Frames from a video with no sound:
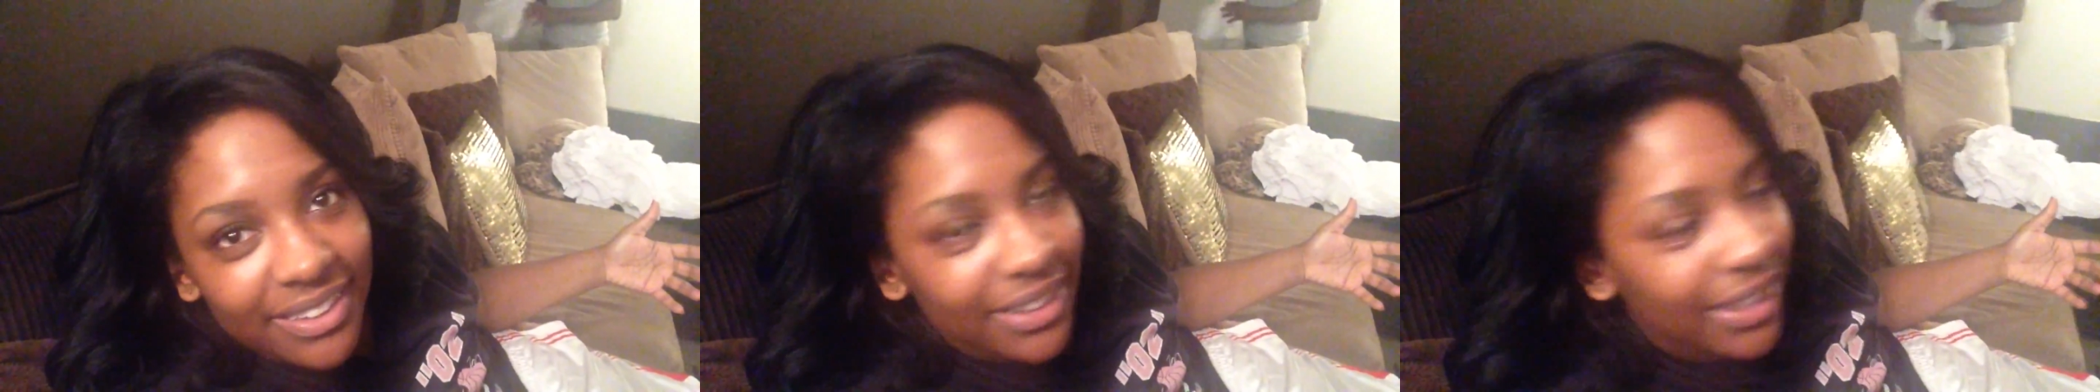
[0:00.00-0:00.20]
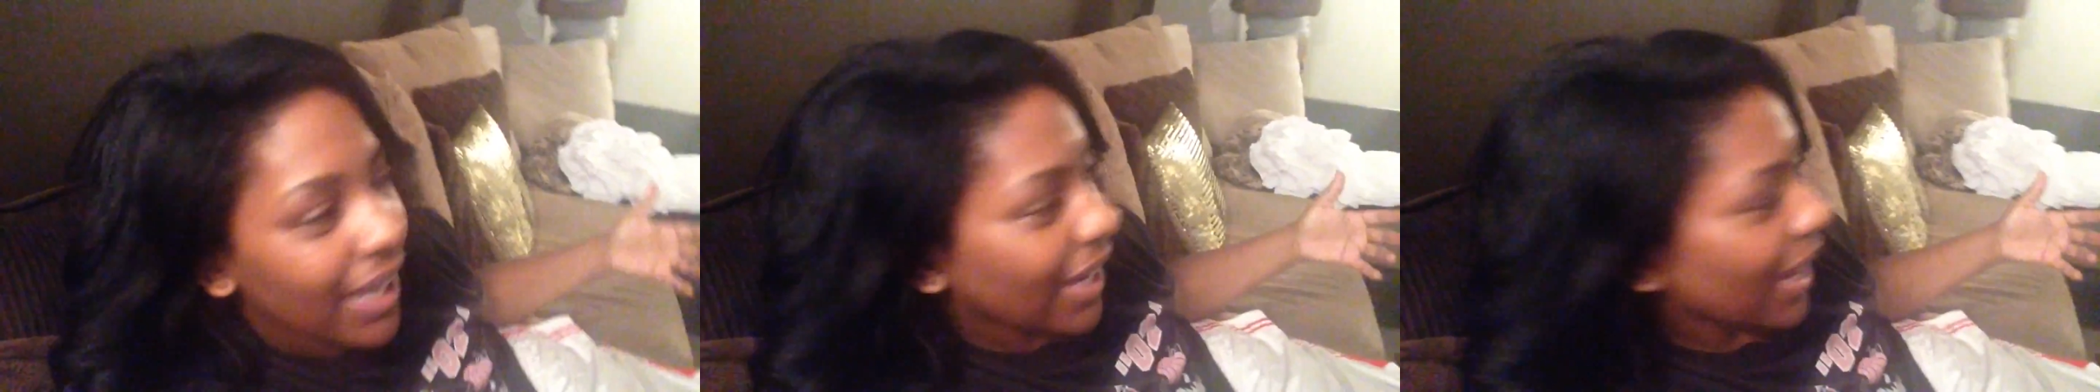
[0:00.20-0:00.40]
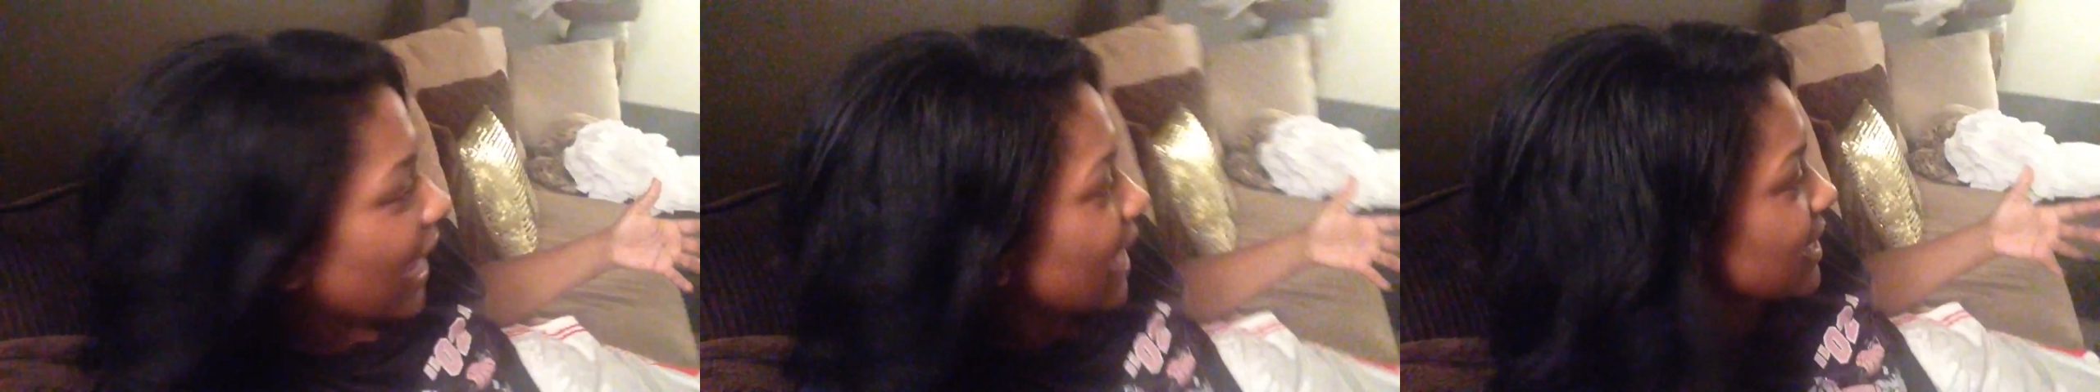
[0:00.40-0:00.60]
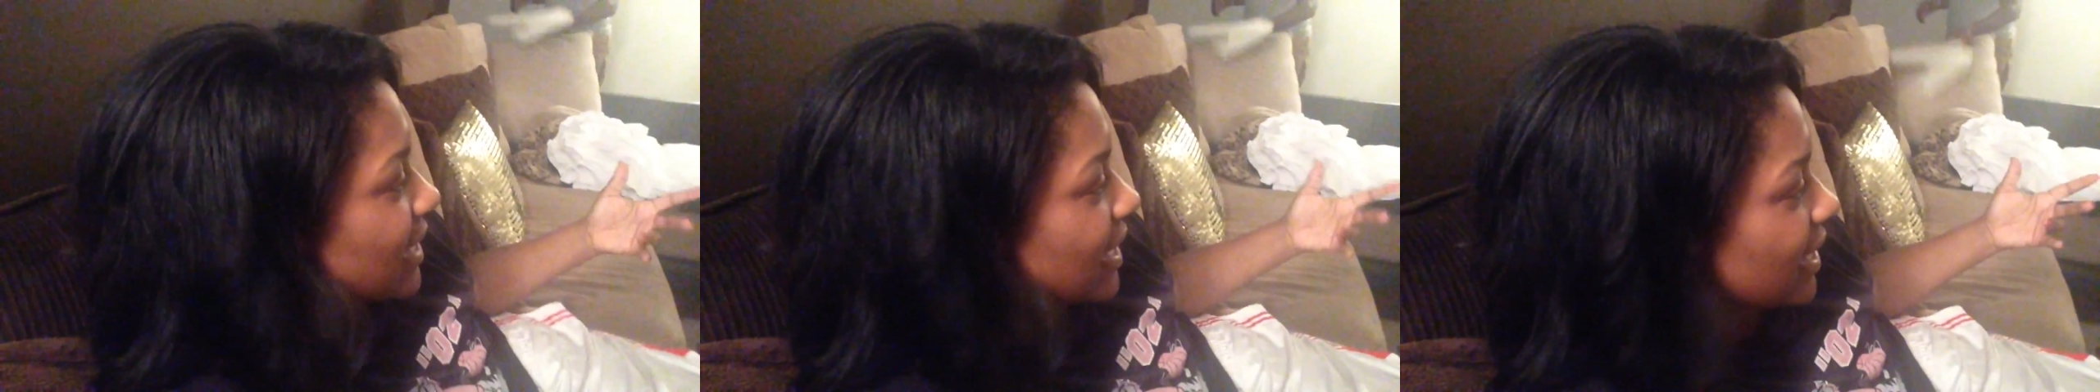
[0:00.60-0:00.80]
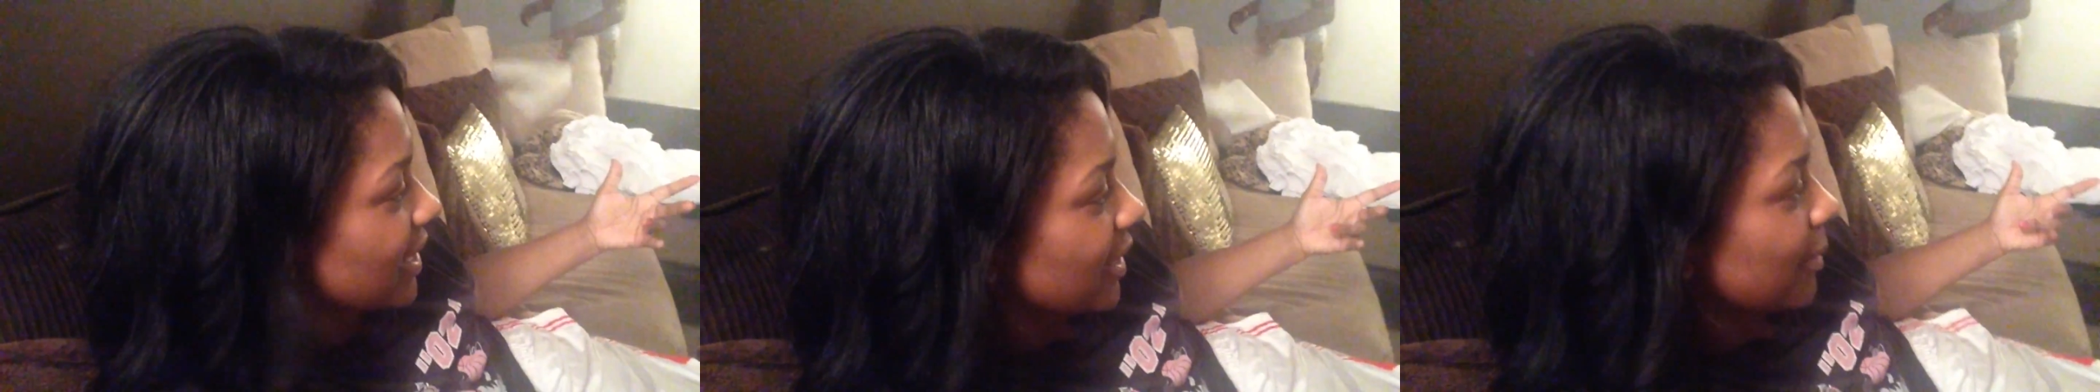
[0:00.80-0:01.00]
Like I
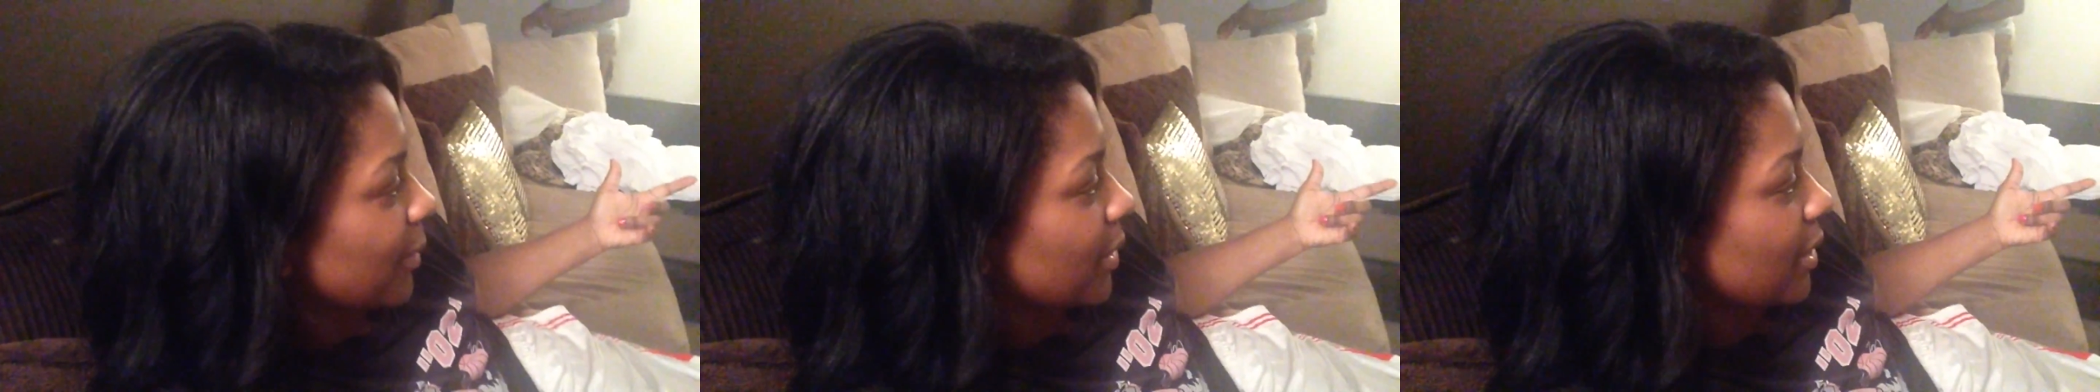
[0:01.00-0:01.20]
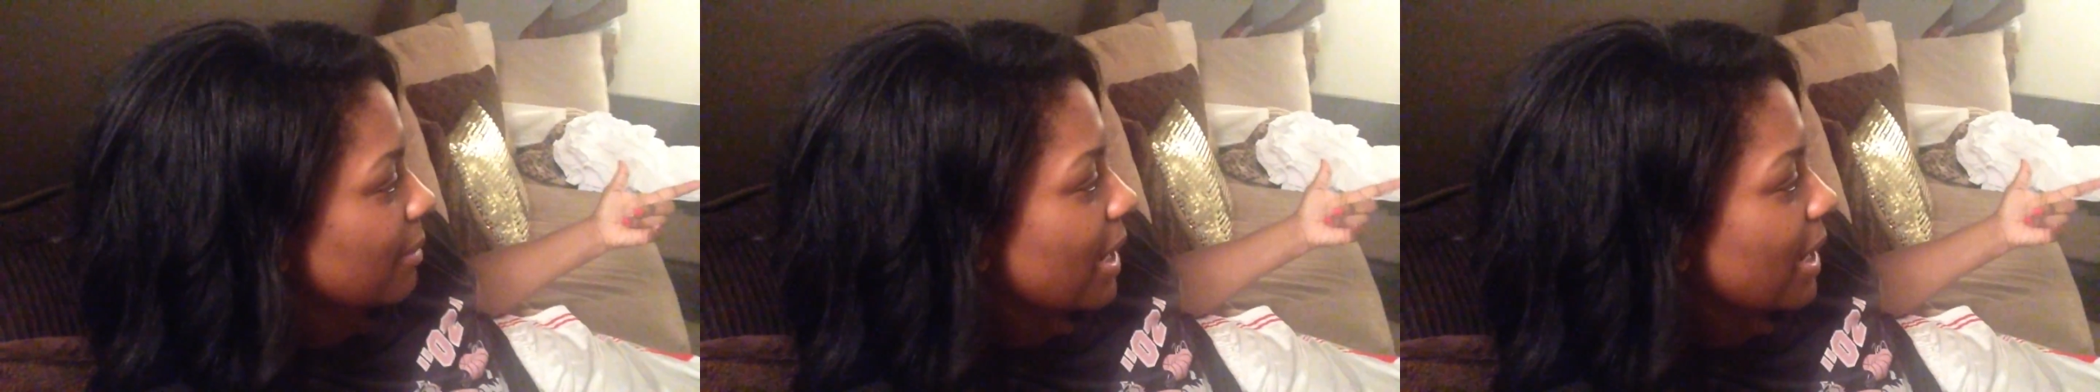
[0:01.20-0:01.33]
seen him on the